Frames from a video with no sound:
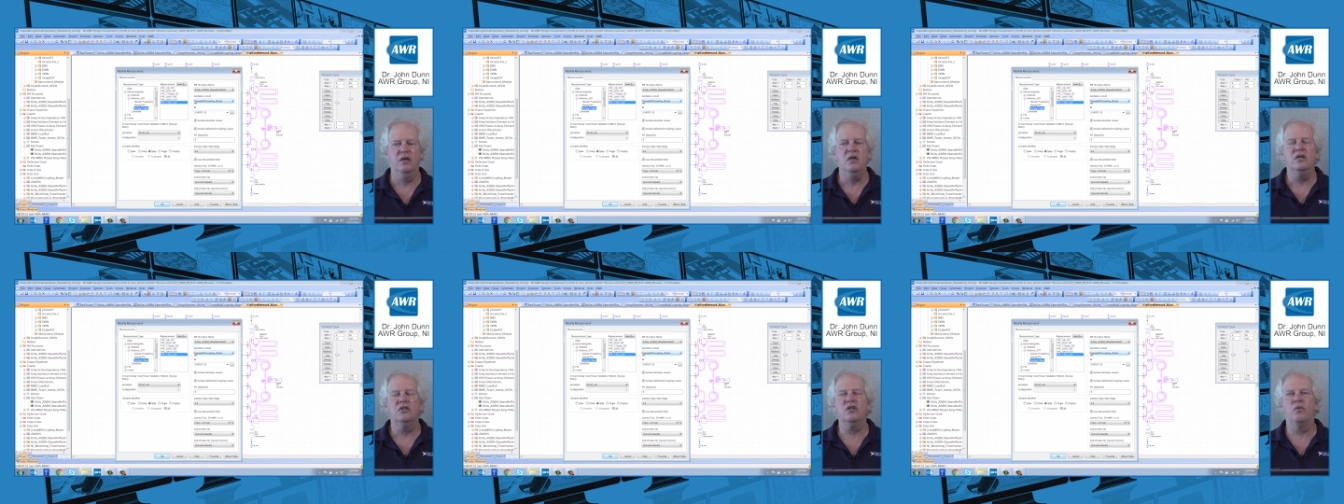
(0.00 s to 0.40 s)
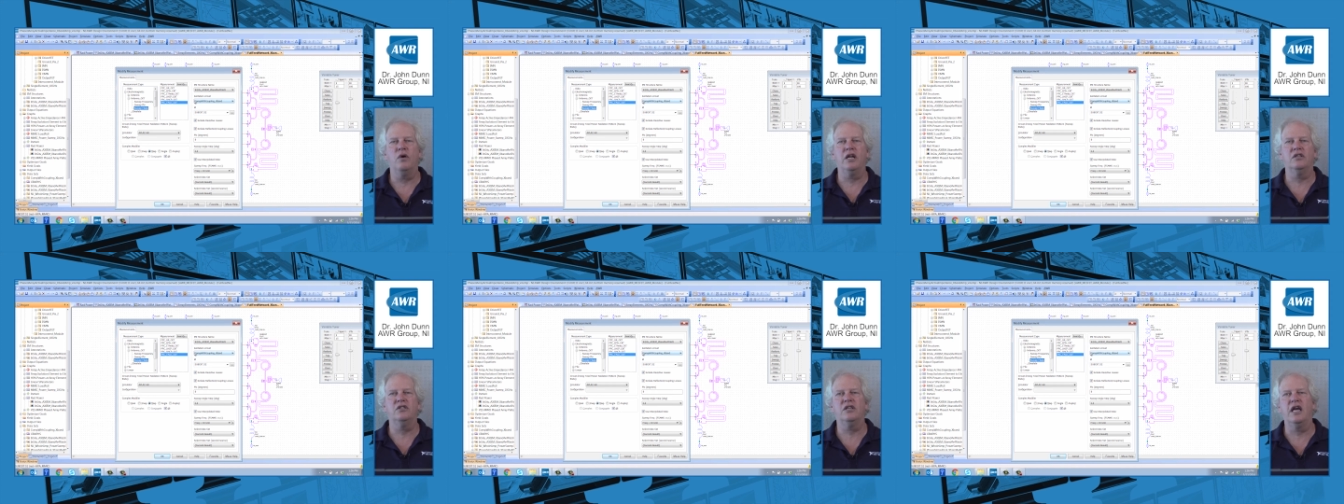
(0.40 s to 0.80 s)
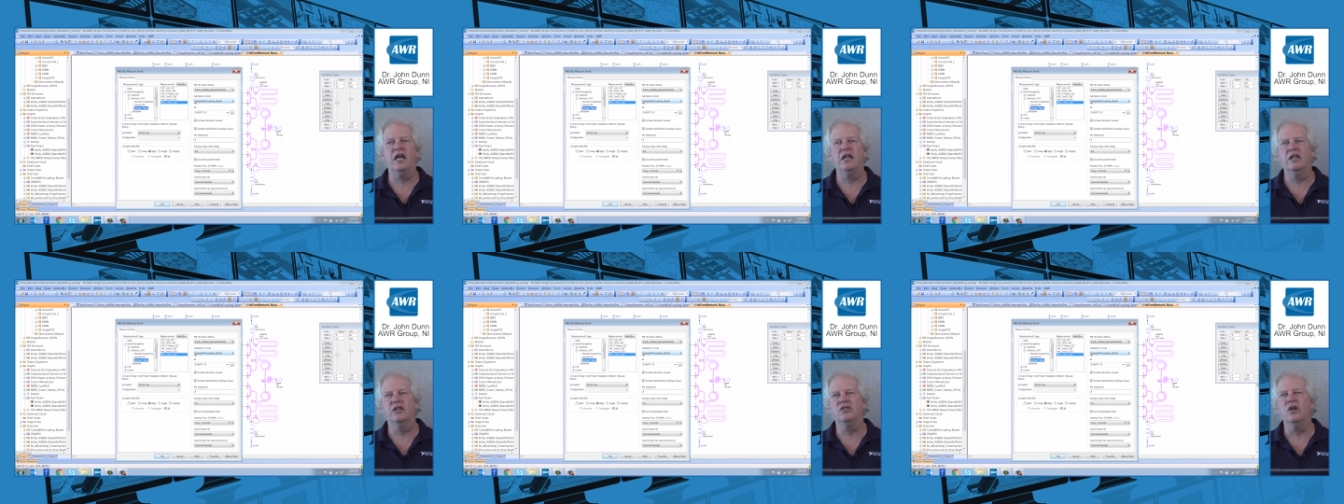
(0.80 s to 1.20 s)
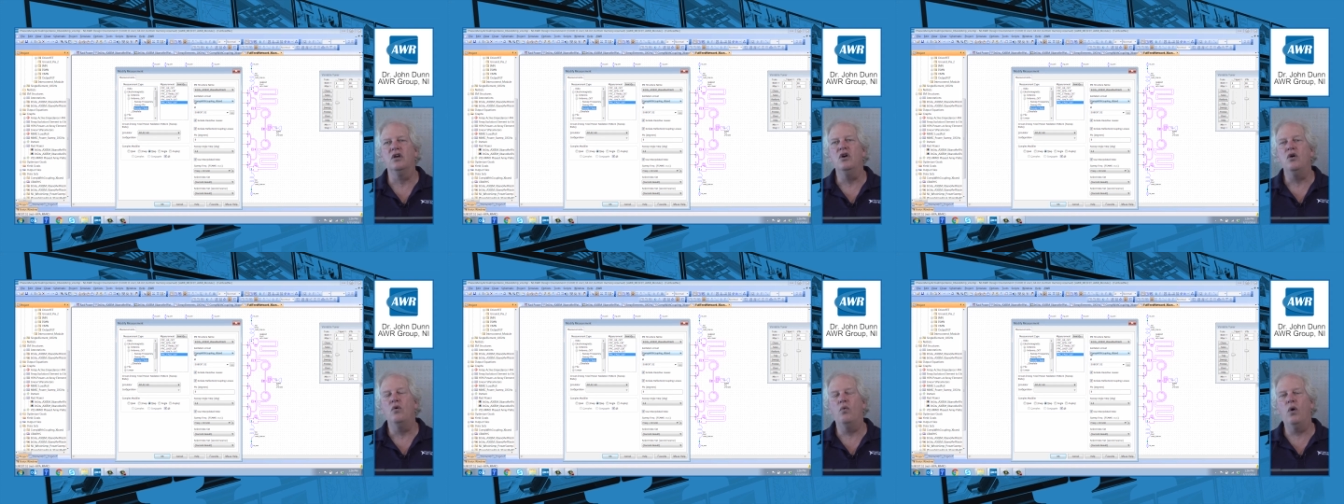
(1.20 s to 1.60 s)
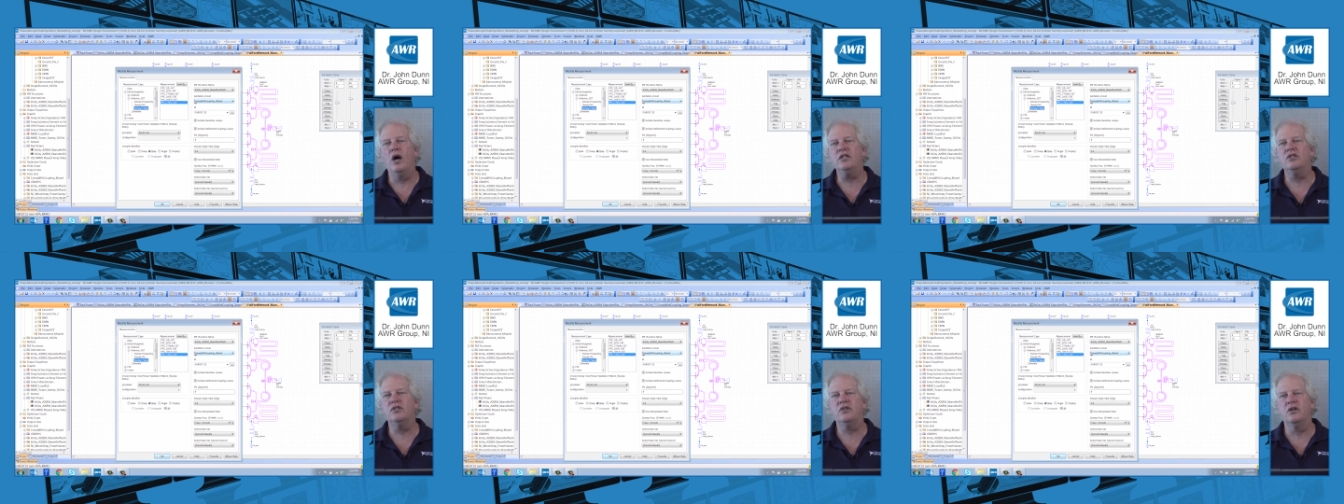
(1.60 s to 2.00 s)
So what it's saying is,
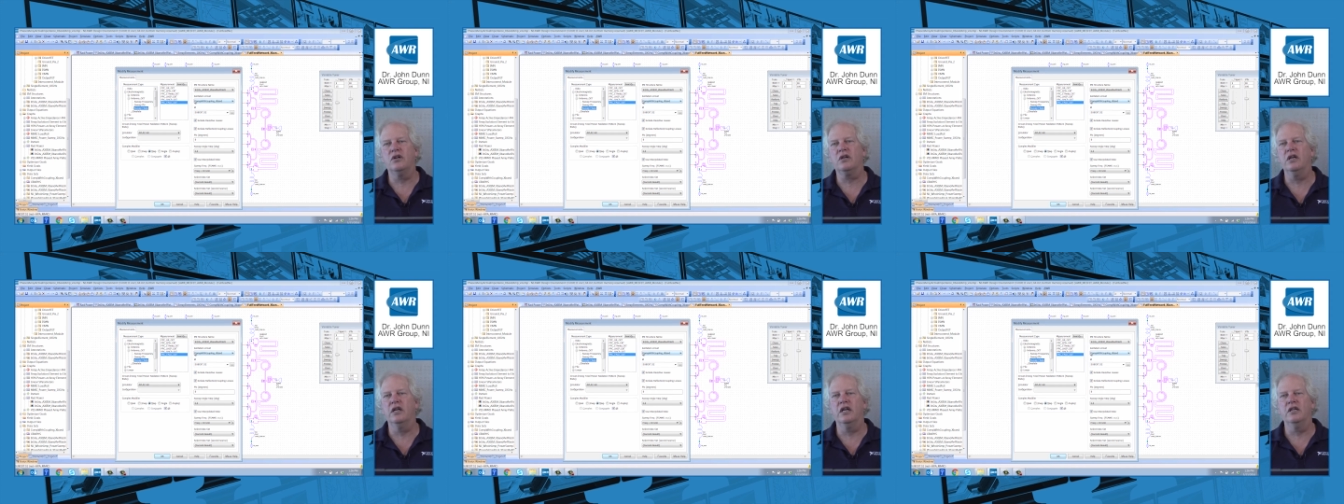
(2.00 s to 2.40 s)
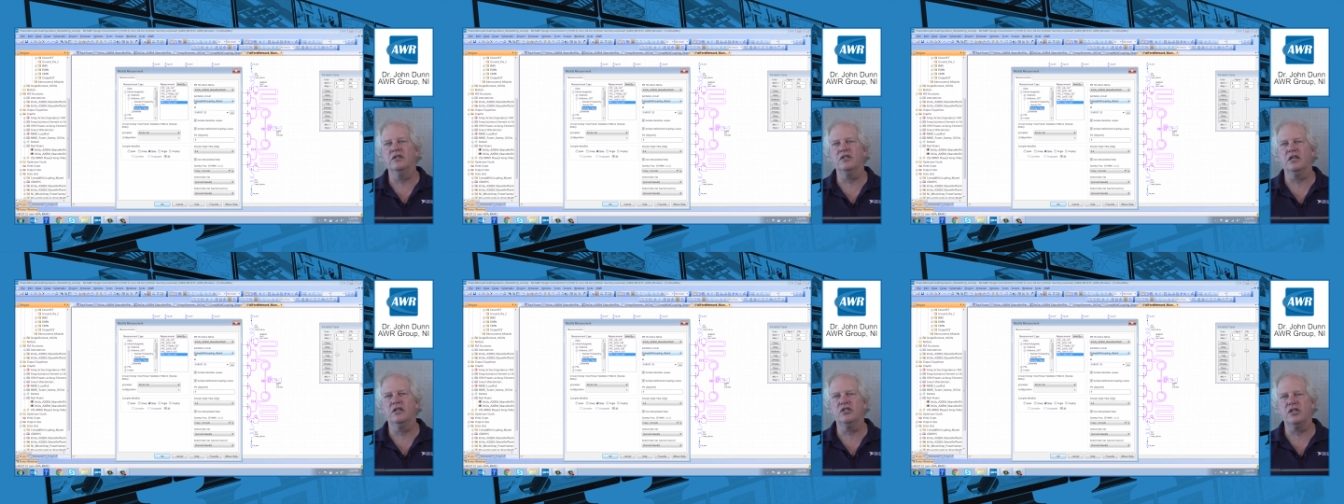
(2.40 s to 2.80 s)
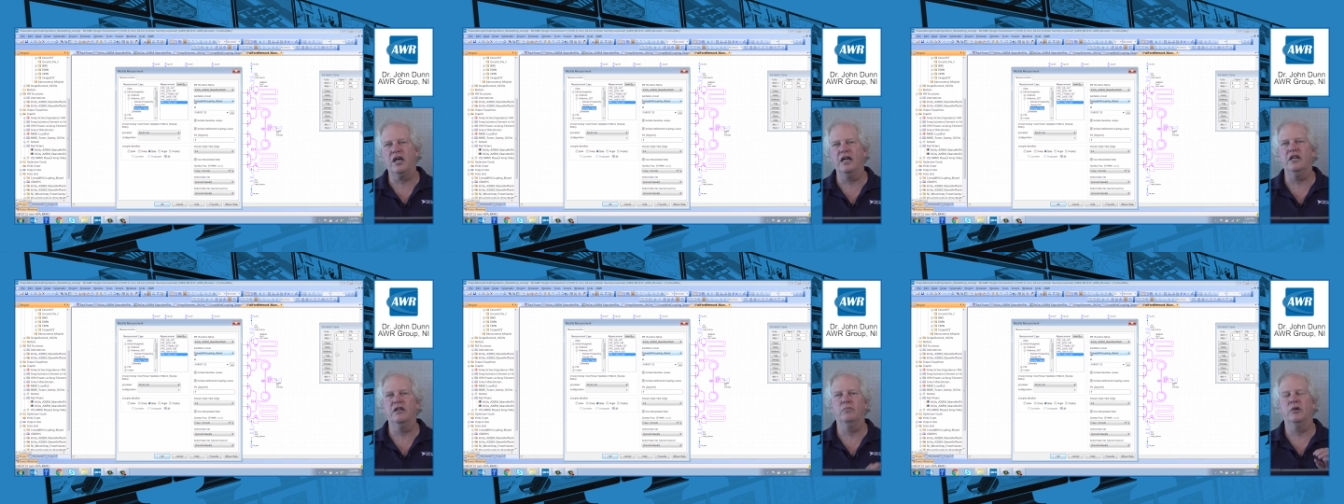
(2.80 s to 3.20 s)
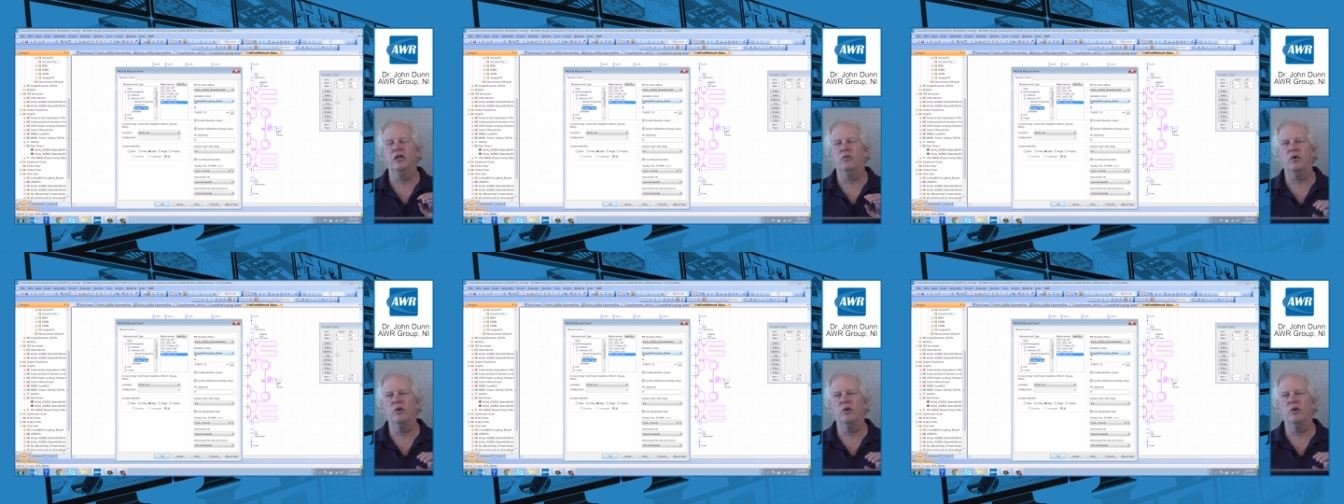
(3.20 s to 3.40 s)
what circuit is exciting me?